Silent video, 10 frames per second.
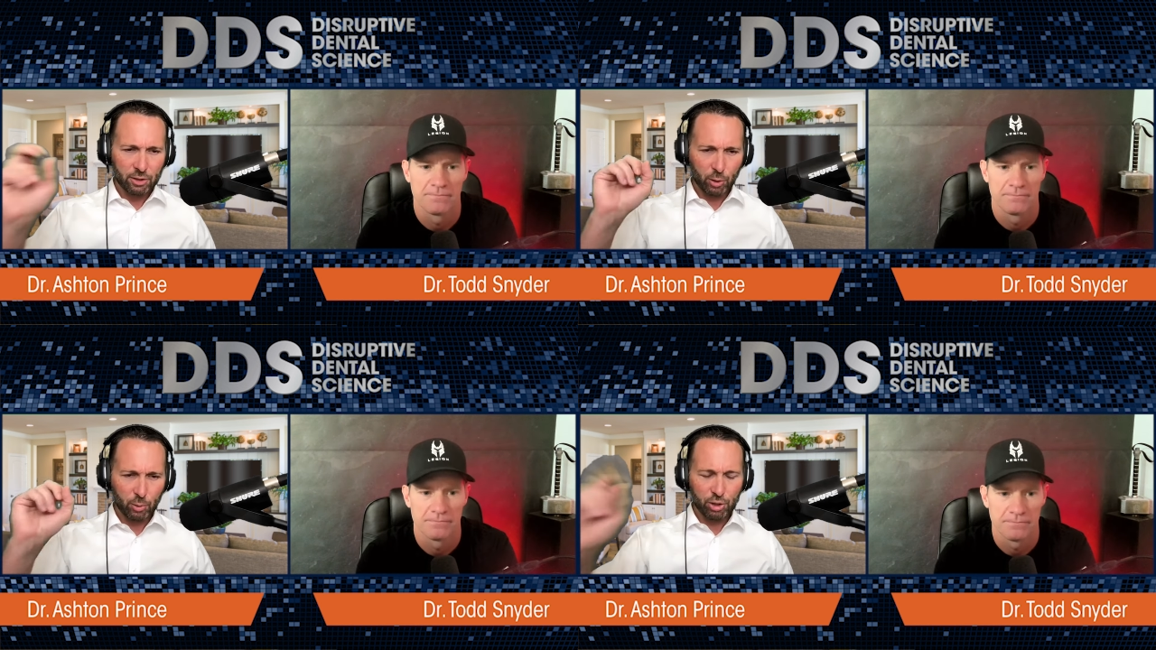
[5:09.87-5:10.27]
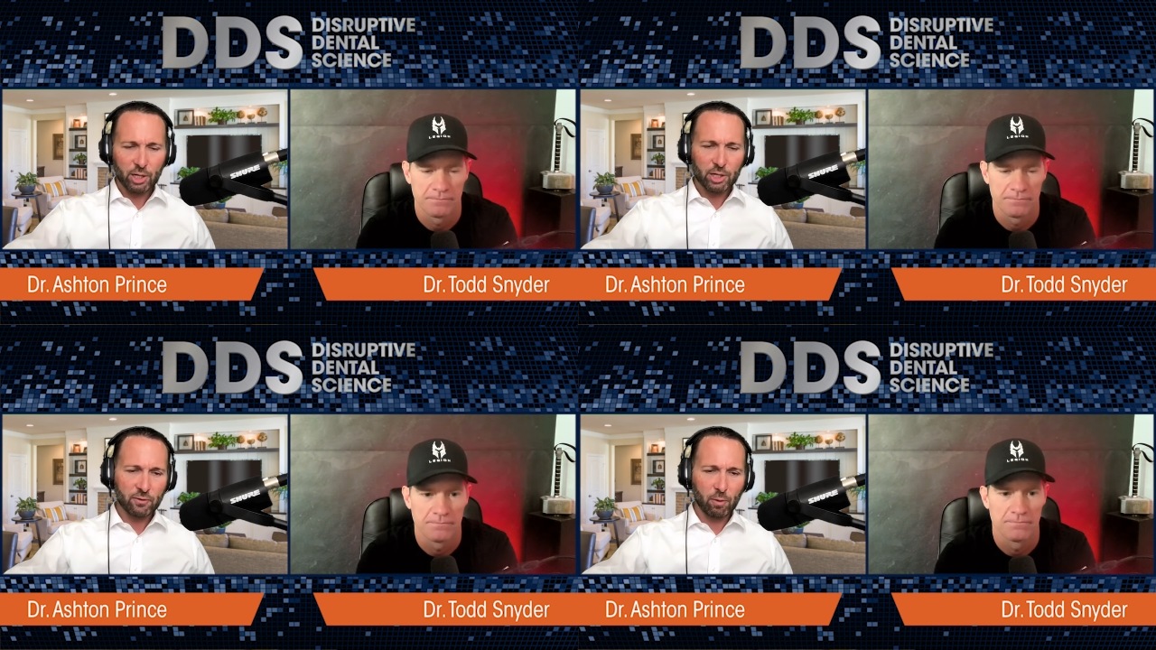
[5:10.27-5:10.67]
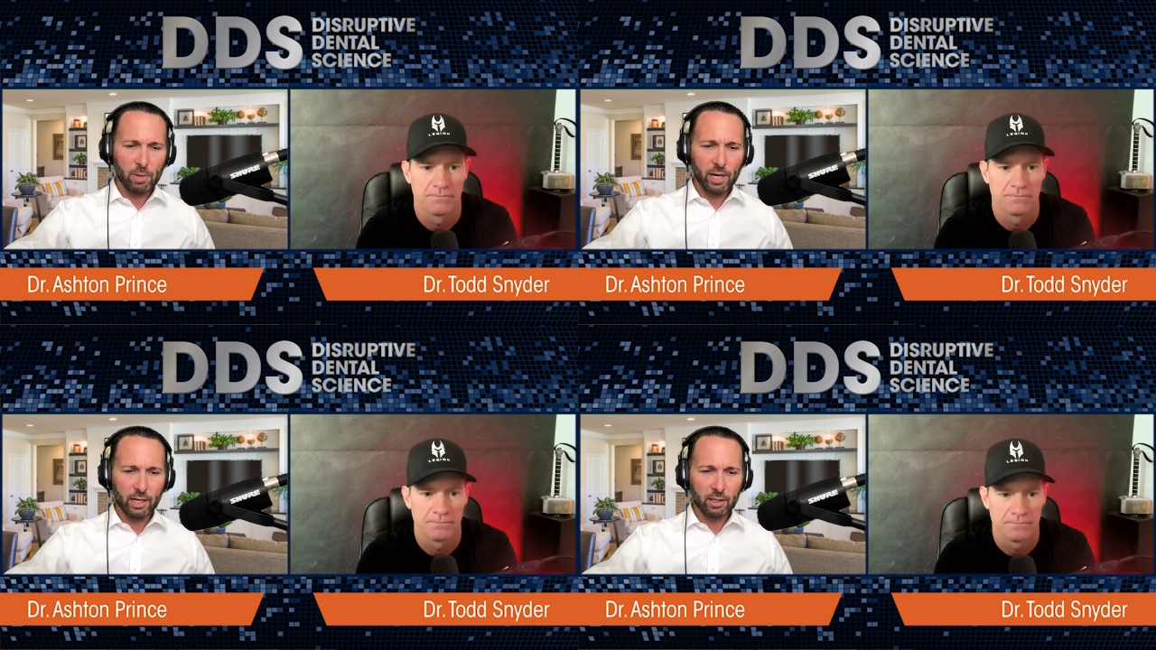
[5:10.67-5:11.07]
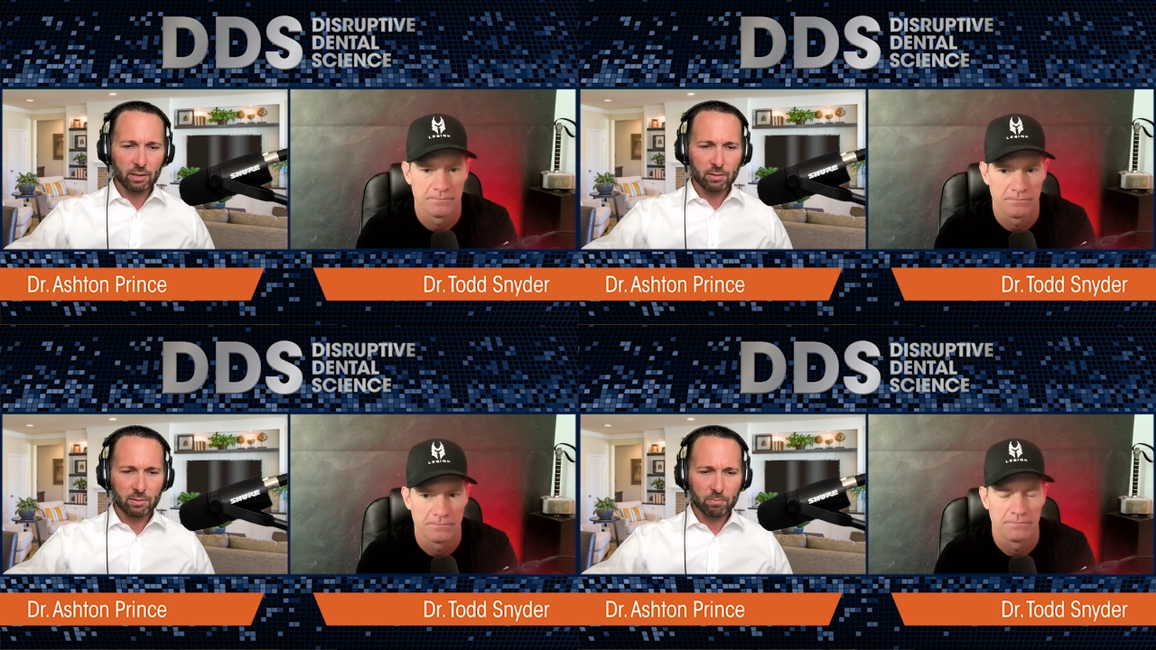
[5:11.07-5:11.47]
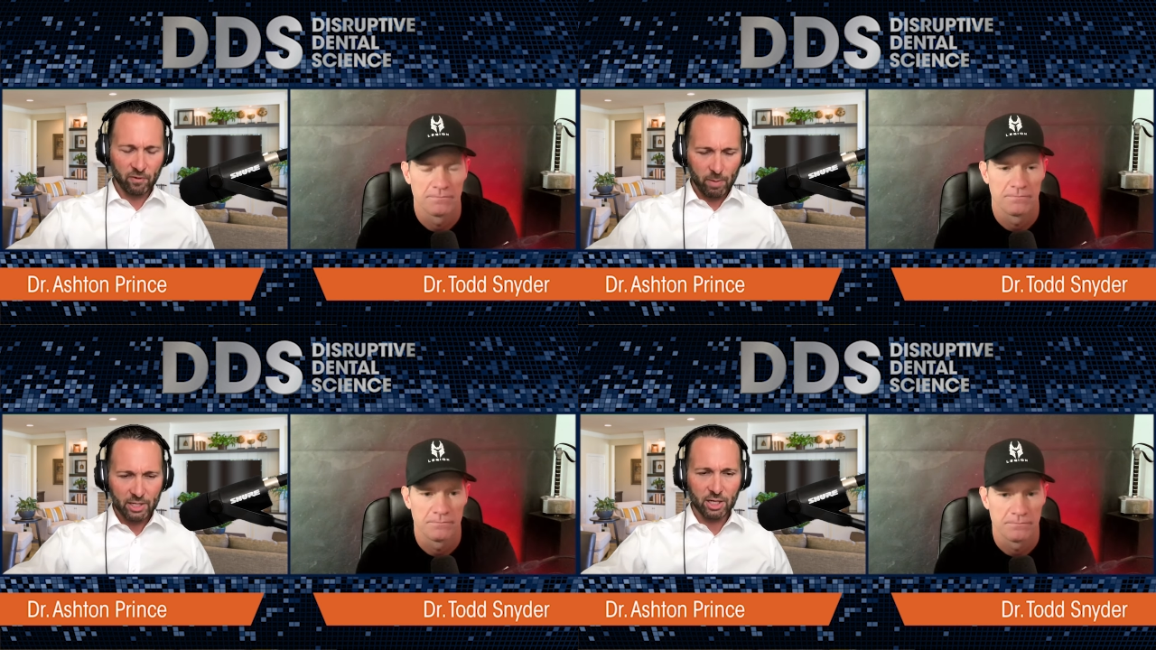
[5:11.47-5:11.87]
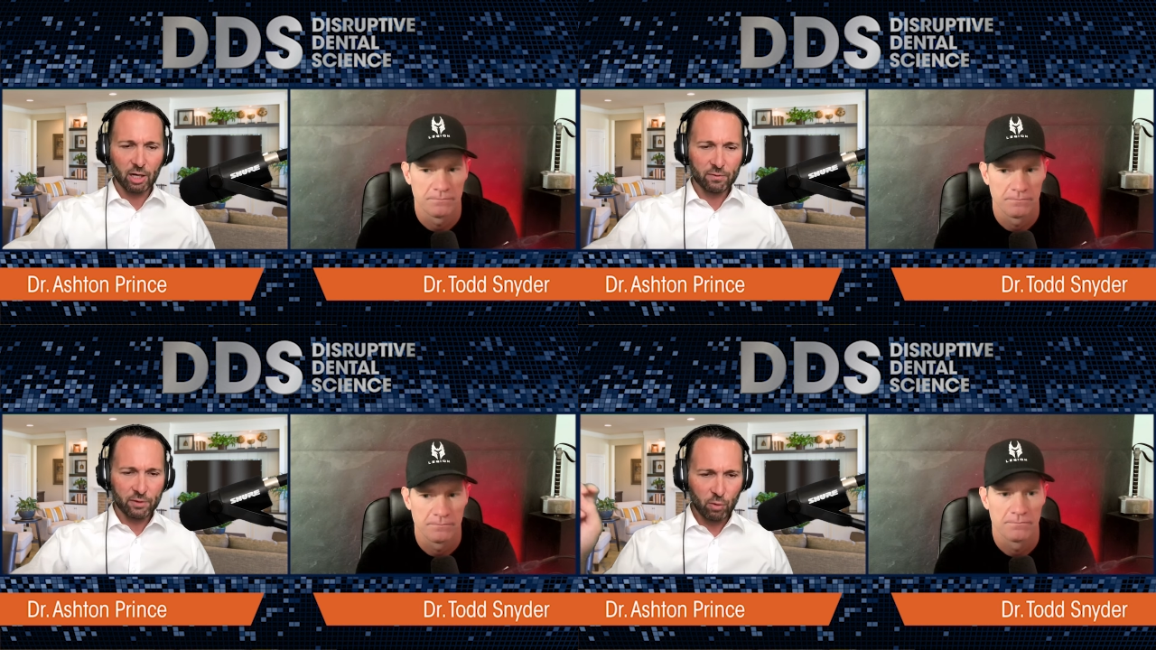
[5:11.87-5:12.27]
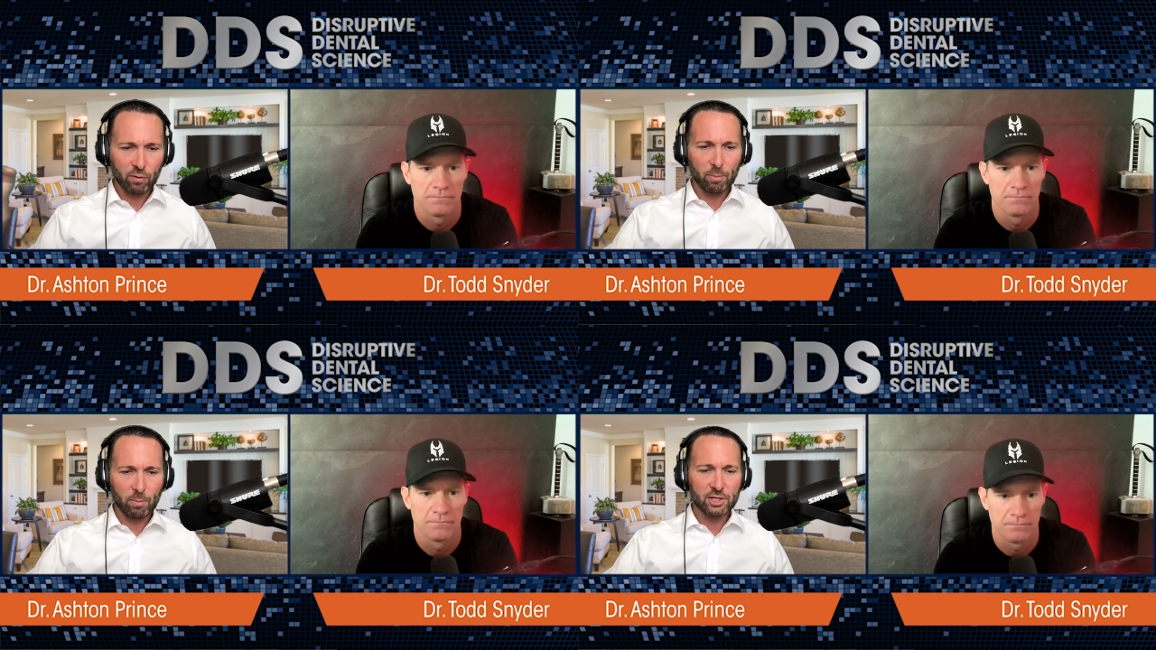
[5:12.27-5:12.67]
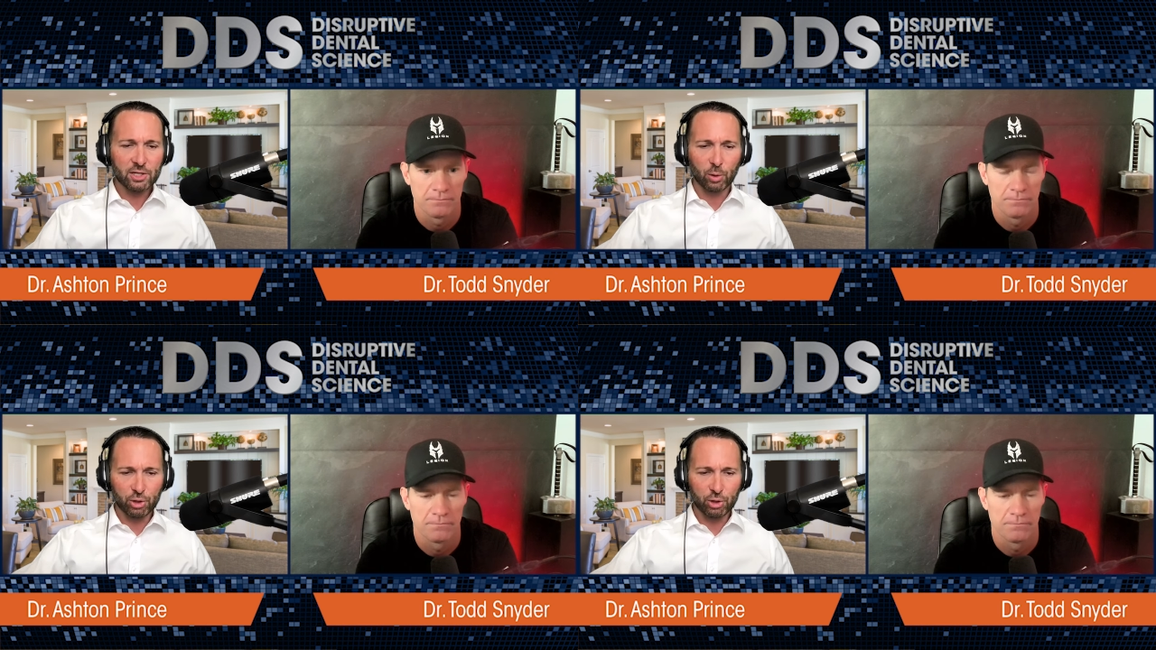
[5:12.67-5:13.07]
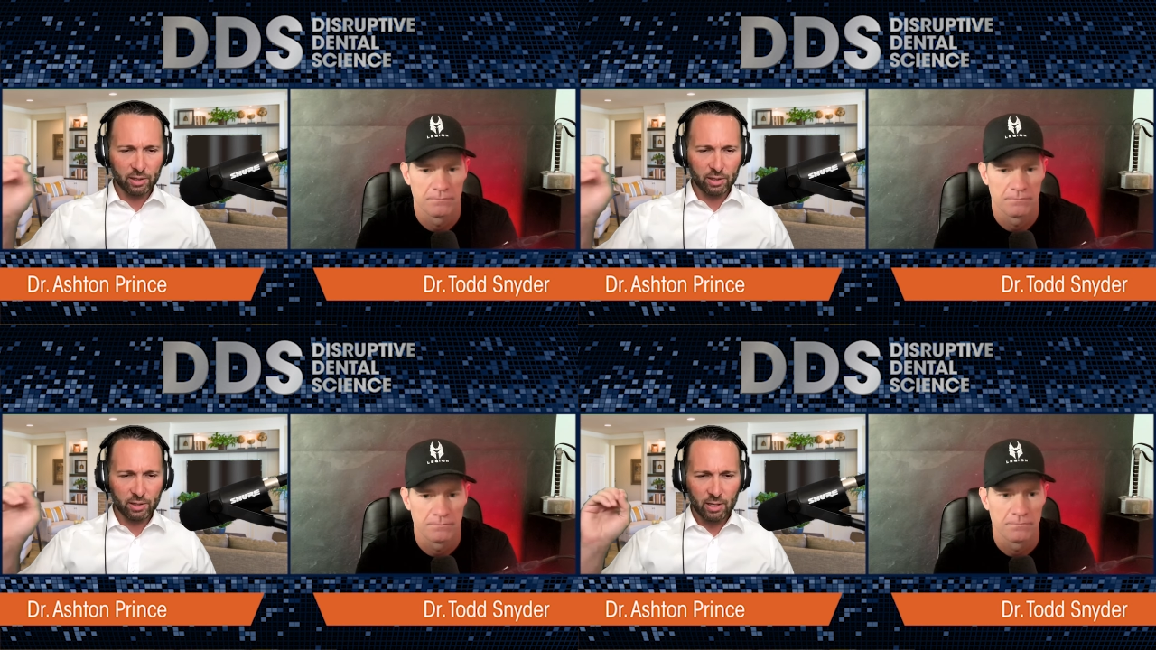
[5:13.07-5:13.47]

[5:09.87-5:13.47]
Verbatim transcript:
Speaker 1: two chairs for my for myself, two for my associate,